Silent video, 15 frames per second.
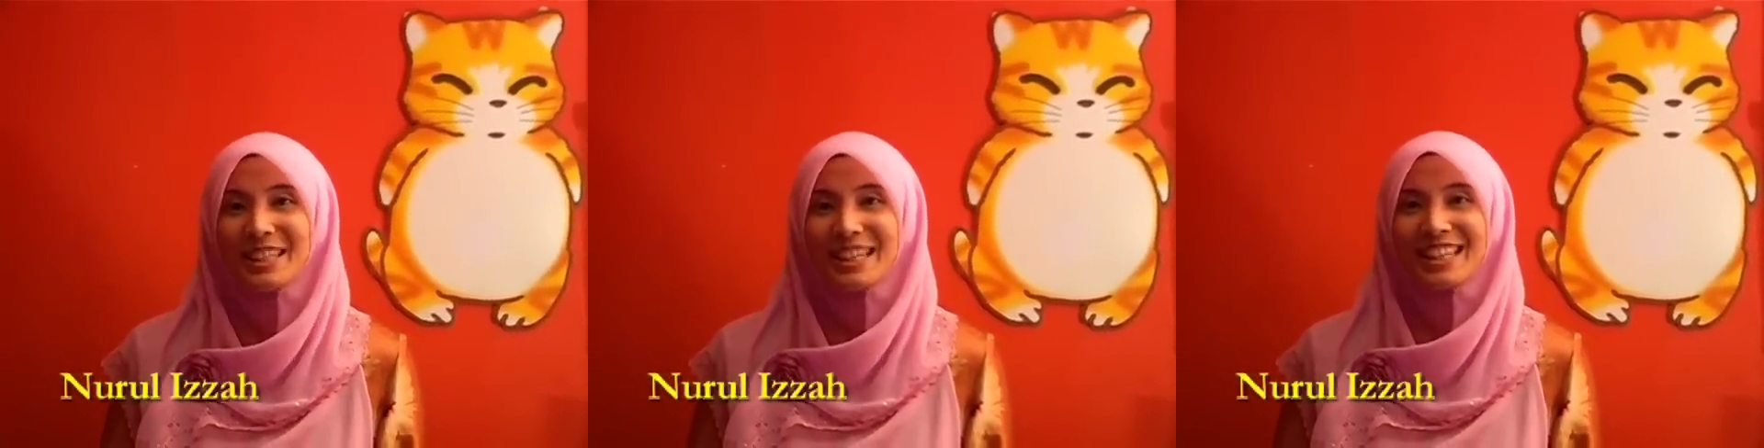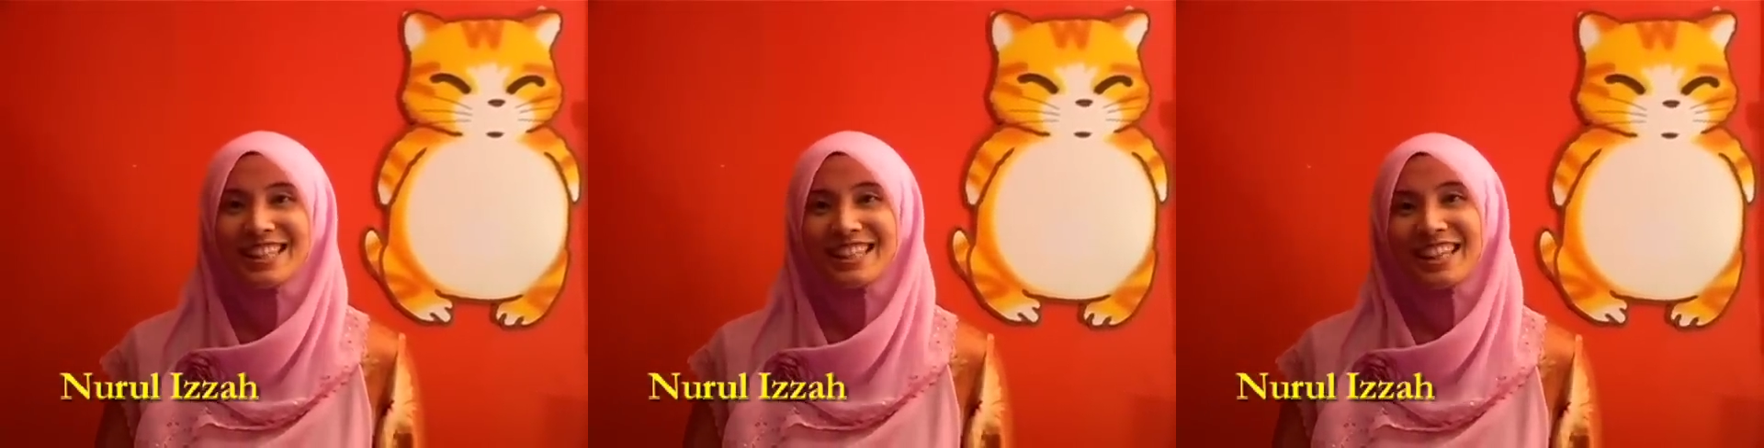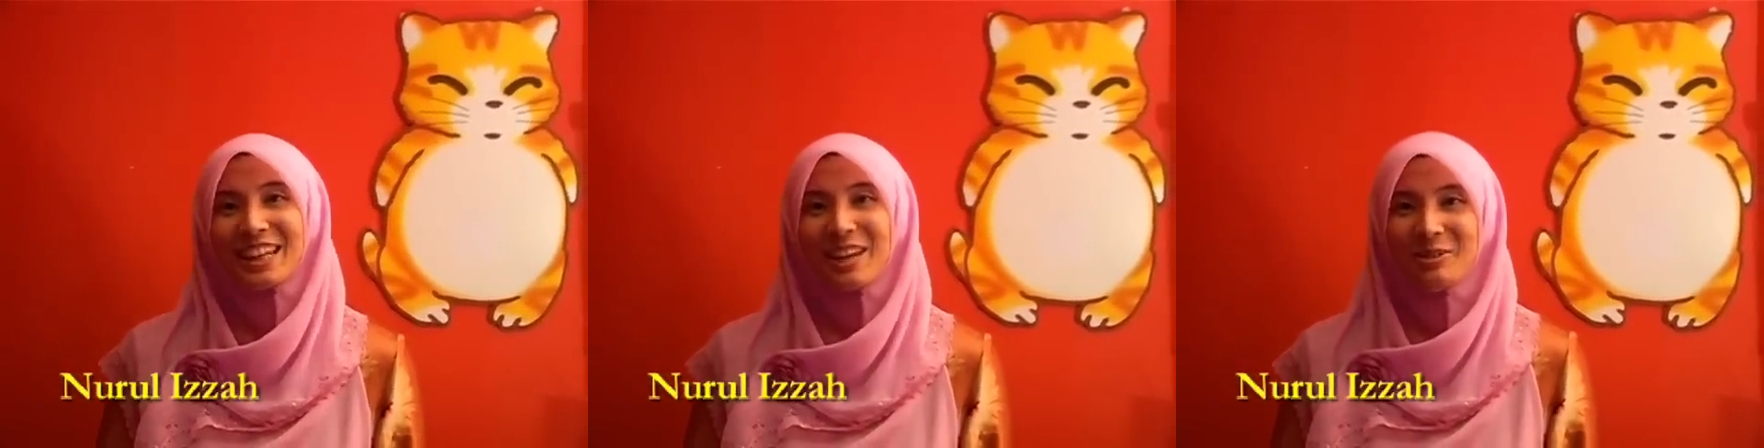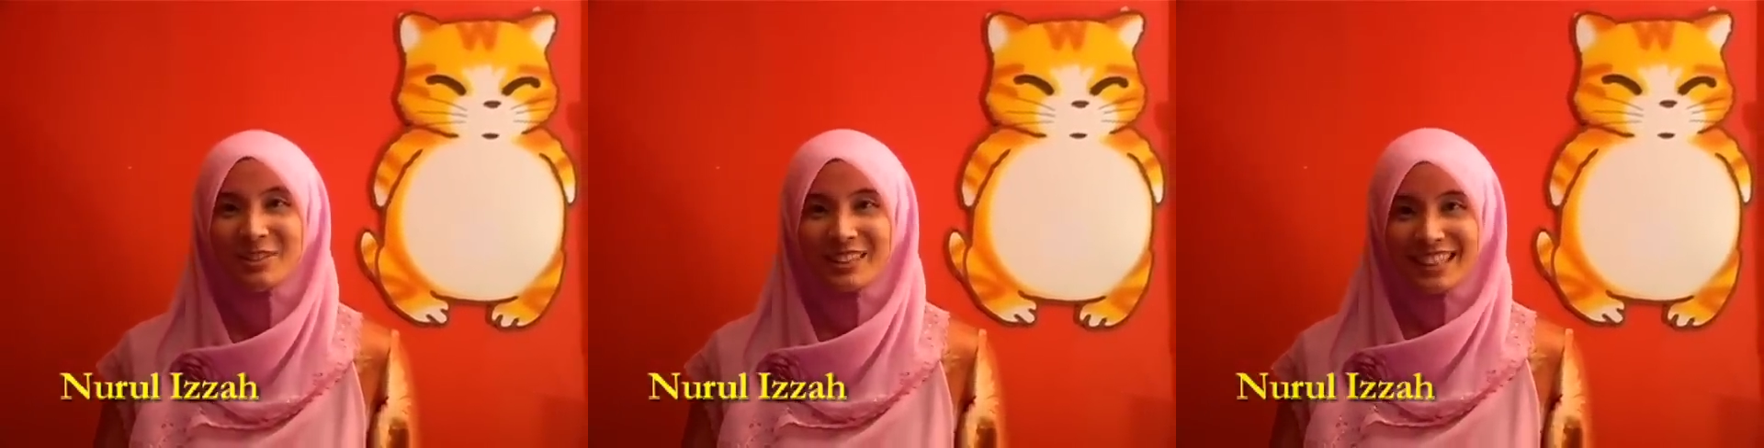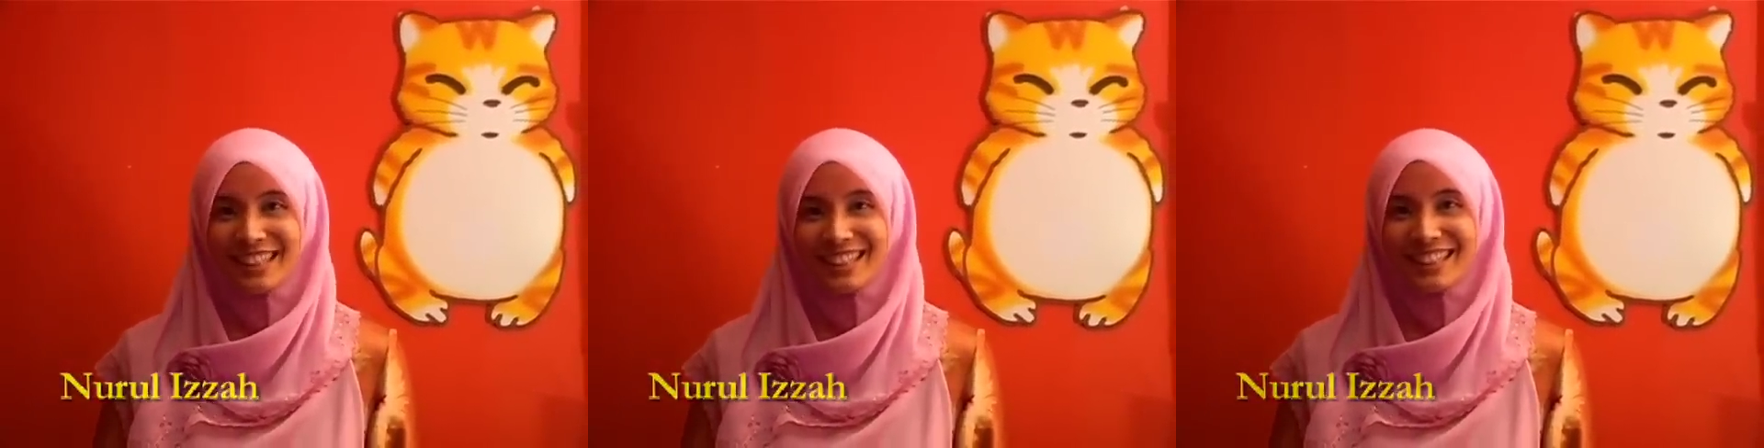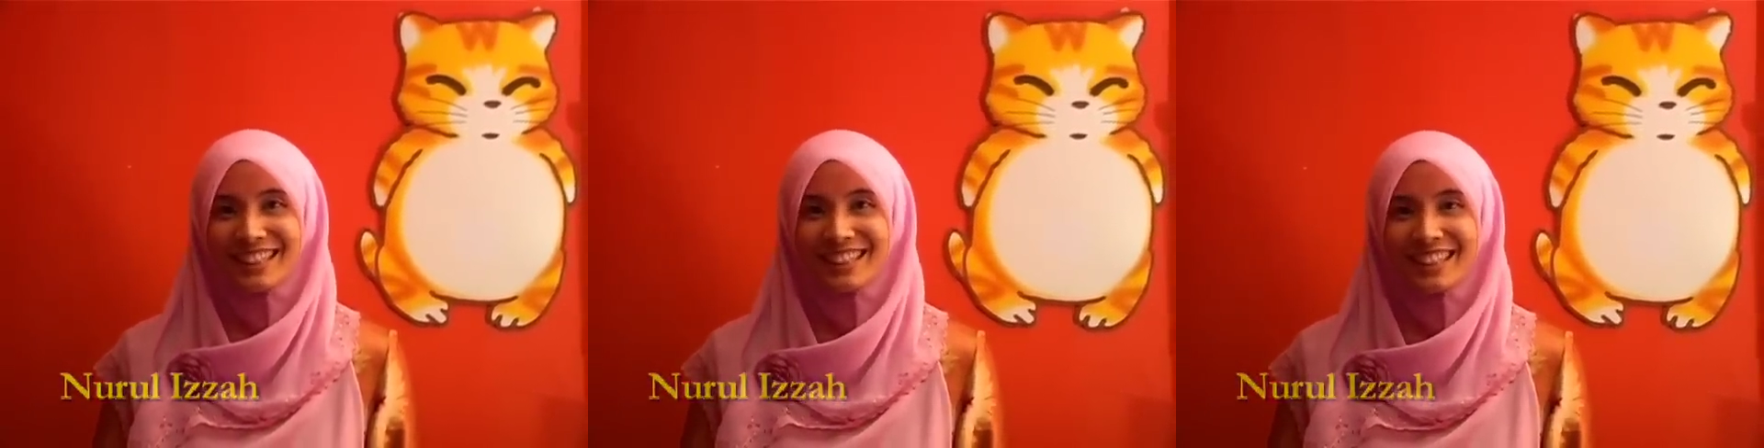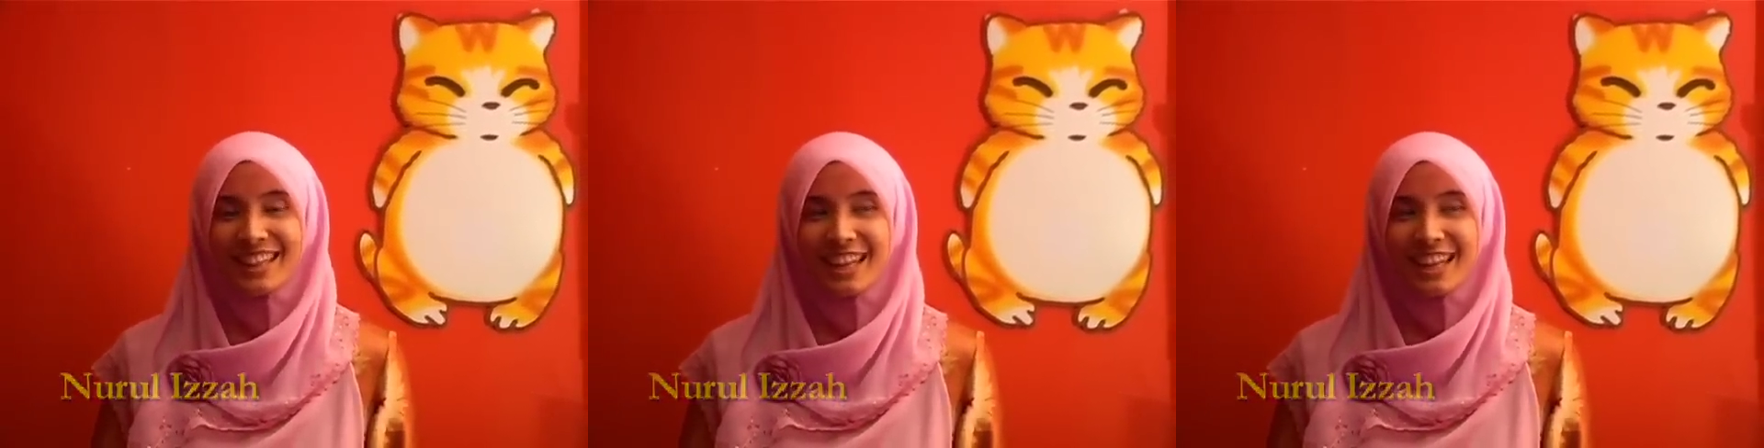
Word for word: years and counting.